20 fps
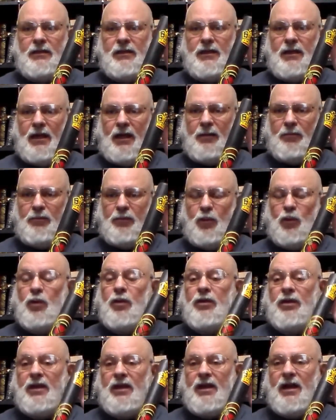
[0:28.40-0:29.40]

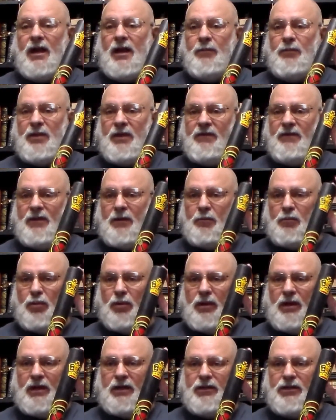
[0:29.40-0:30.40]
the copy of the
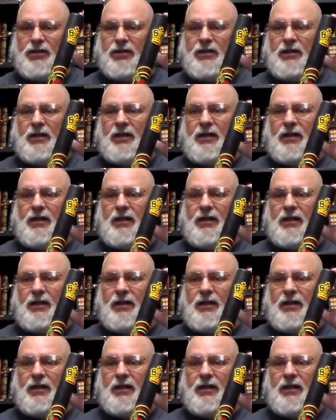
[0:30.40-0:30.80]
British